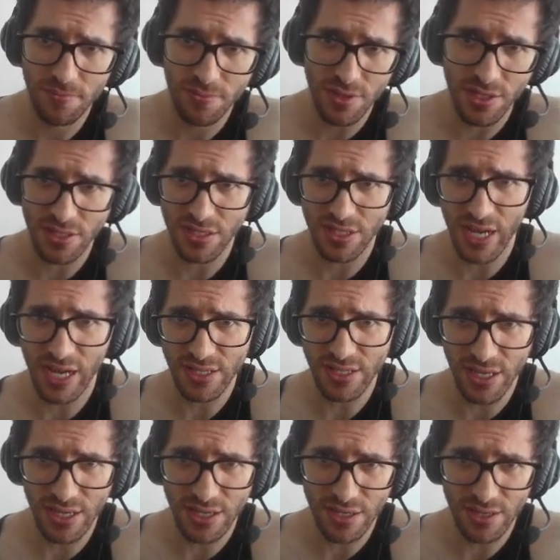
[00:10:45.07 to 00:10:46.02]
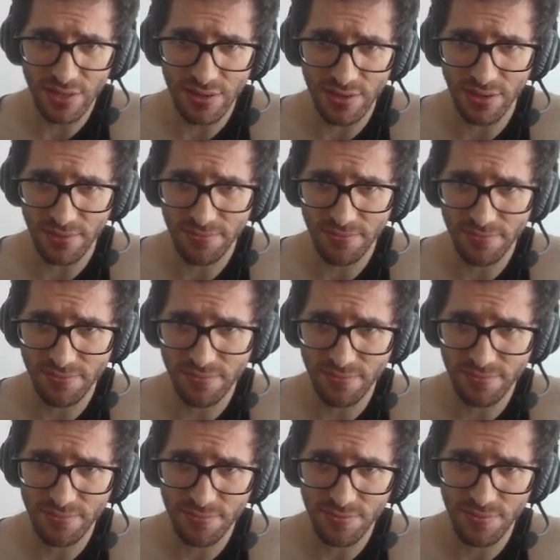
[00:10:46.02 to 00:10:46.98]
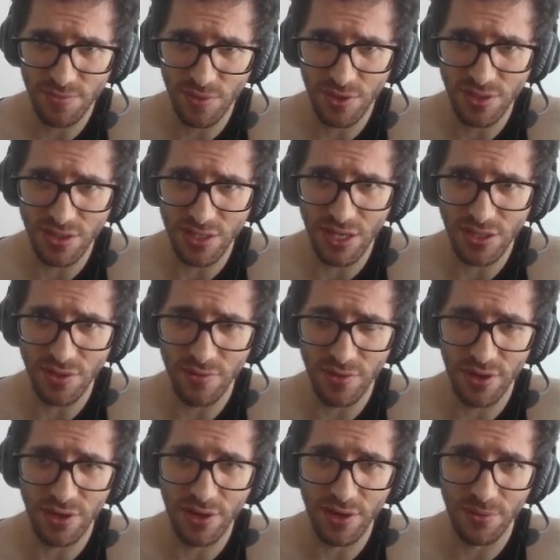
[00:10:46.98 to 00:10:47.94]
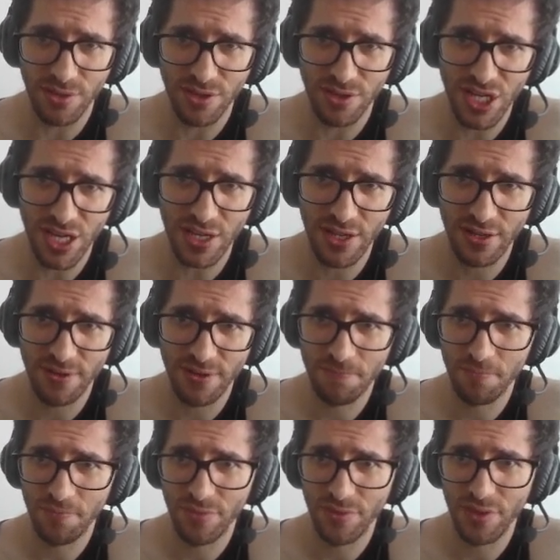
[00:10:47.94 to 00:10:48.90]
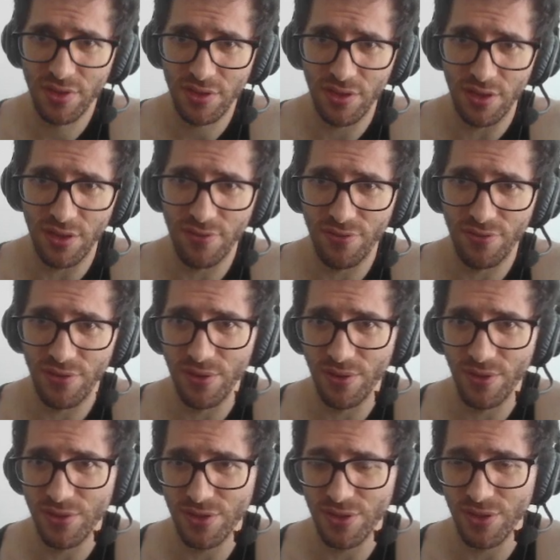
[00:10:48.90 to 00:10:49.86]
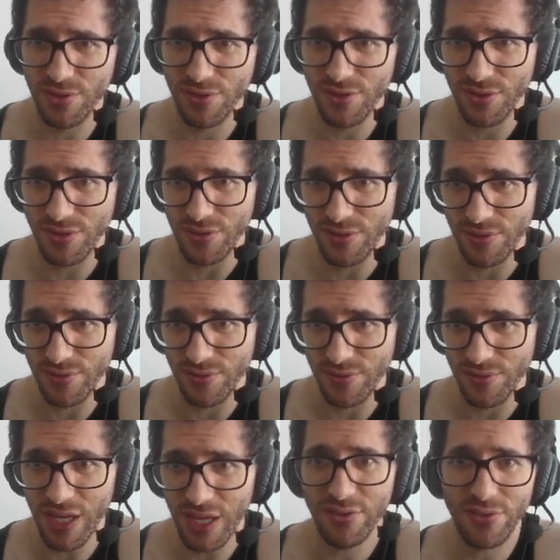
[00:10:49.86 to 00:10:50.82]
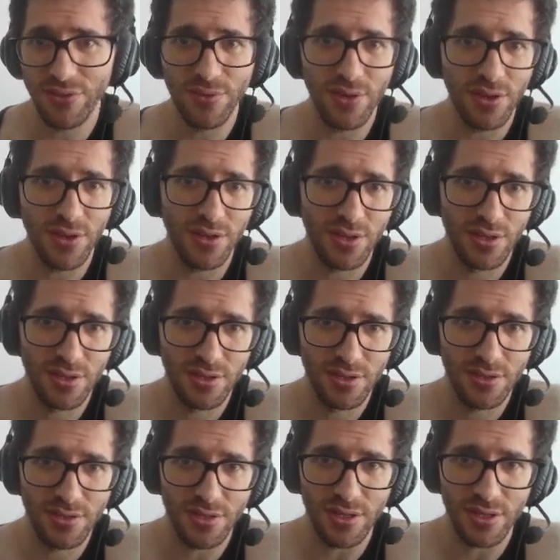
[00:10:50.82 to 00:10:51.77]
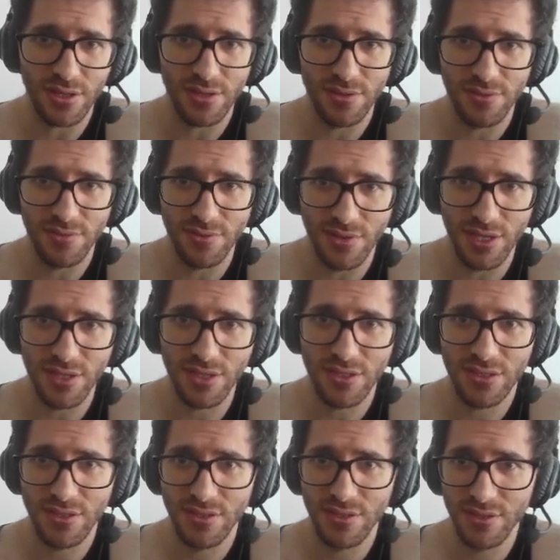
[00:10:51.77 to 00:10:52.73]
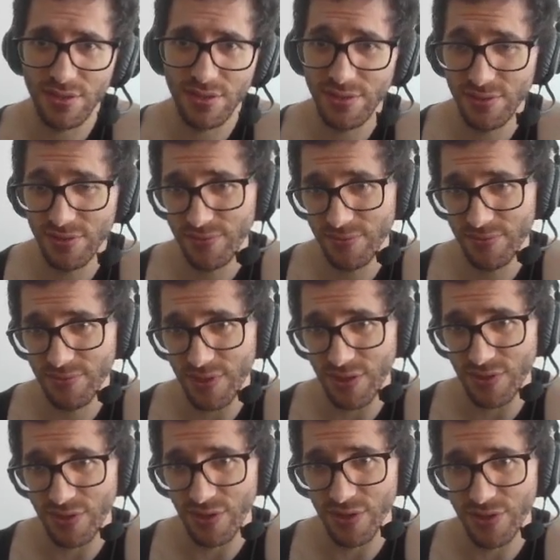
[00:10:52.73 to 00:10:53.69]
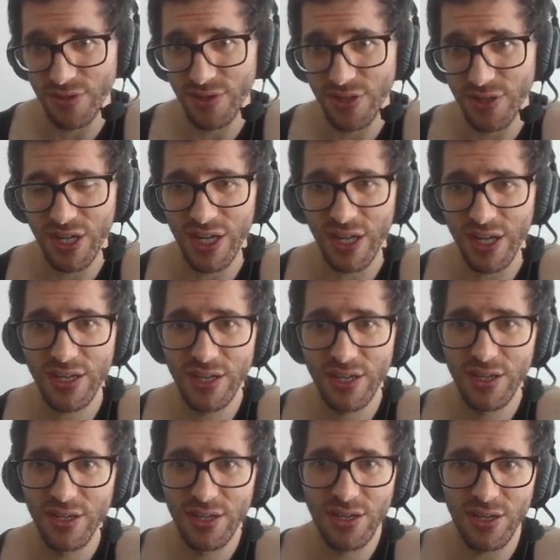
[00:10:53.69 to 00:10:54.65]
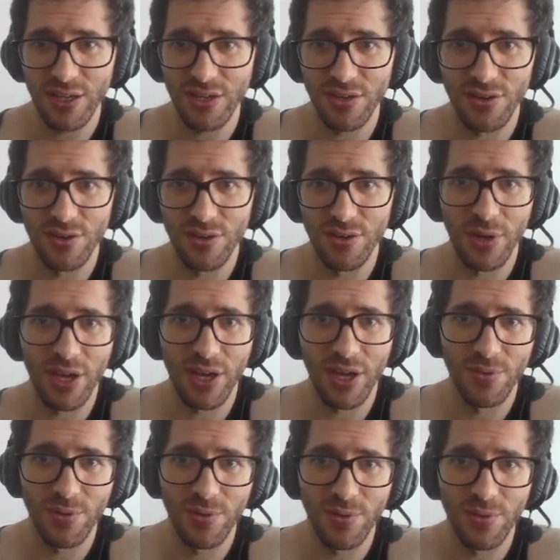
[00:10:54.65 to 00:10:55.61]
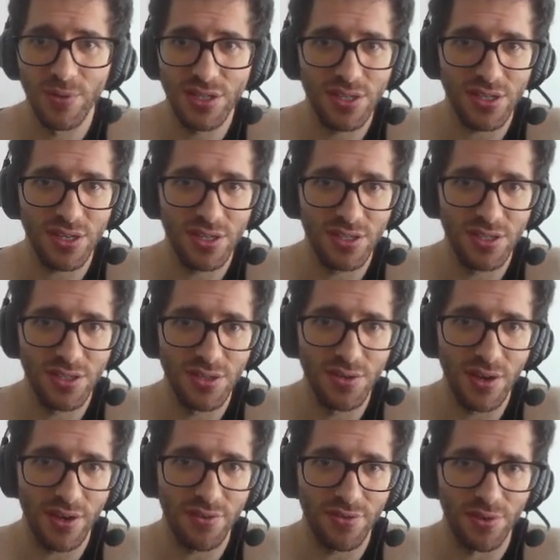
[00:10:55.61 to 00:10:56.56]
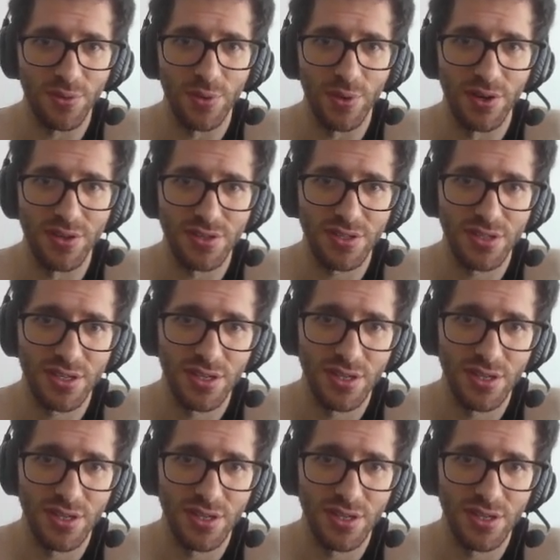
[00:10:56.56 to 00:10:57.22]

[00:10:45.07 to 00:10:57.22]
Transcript: this tactic, like rook takes over here with check. If you choose to take the rook, then this is also a check. And no matter what you decide to do afterwards,